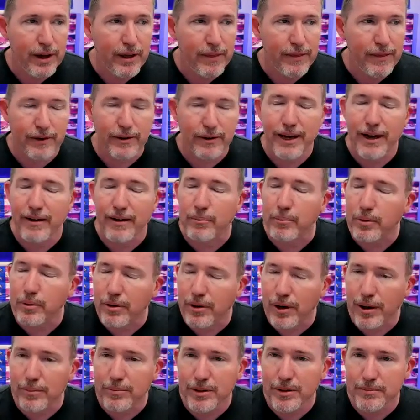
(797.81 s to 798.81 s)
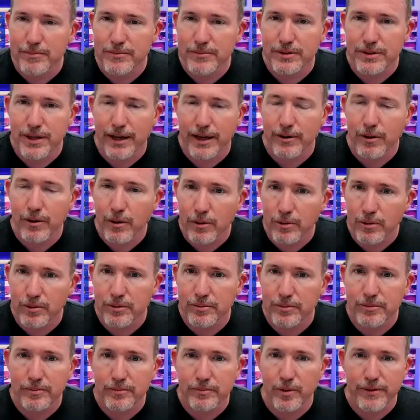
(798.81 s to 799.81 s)
They're going to have problems at
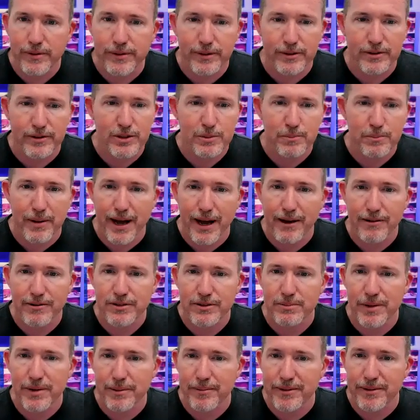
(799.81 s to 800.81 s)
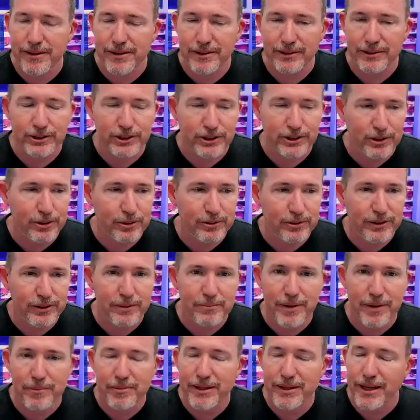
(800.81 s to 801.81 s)
home with their spouse, maybe their
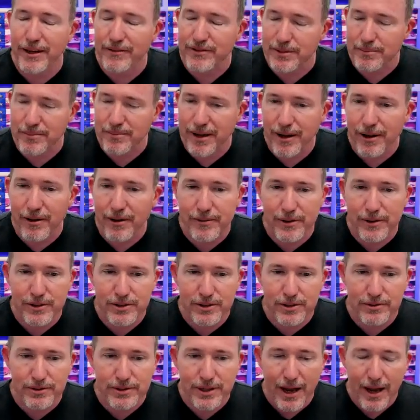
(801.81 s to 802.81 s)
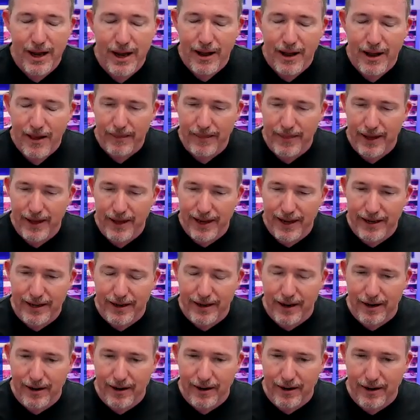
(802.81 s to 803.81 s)
children, maybe they have some health issues. They
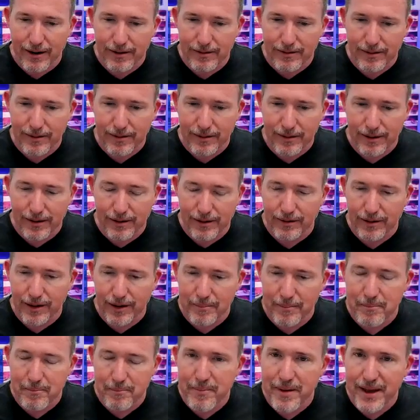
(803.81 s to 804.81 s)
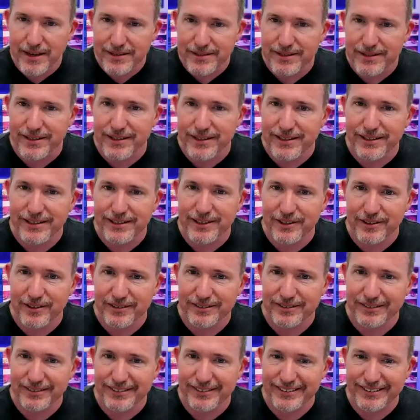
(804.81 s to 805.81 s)
are a messy
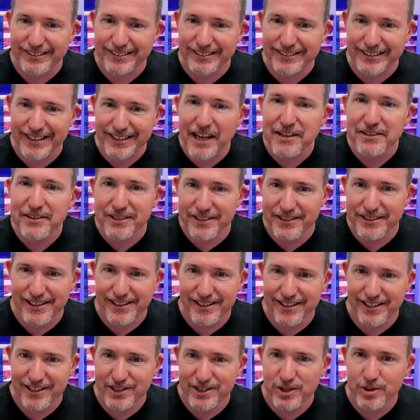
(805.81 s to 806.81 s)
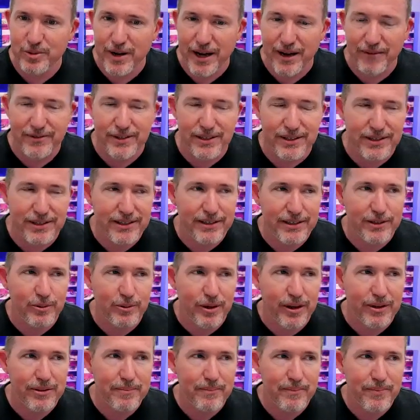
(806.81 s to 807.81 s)
entity that you have to deal
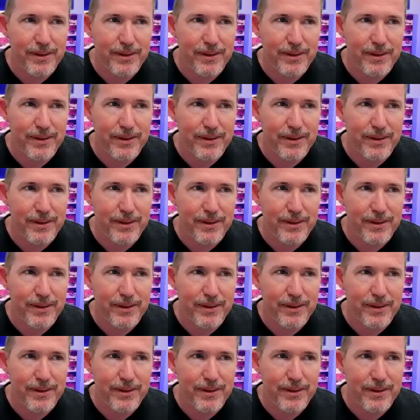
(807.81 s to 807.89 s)
with.